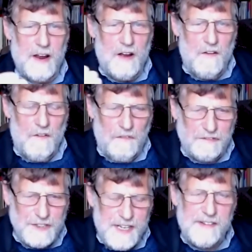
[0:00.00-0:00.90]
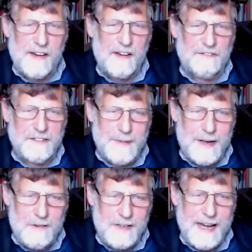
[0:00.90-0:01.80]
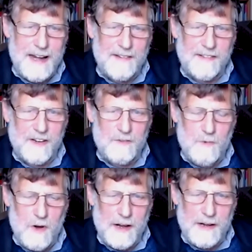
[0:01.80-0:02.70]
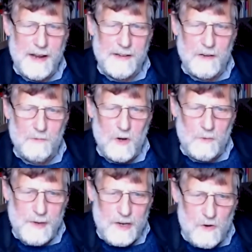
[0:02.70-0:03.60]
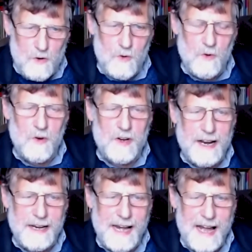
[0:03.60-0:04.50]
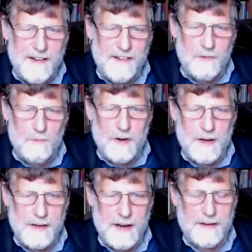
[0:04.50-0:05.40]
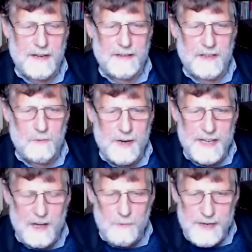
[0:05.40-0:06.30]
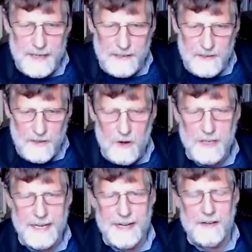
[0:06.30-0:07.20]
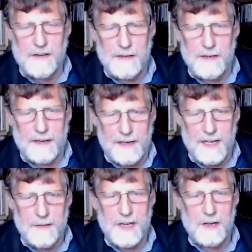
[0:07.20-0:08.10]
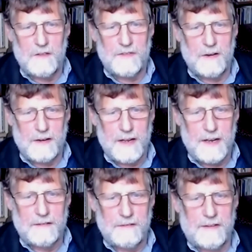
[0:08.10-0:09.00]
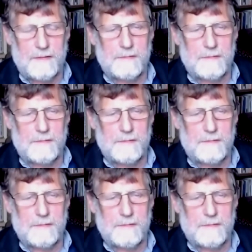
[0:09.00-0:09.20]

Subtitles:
frees us from our debts to one another, what we hold against one another, the way that we are locked into the karma of our lives.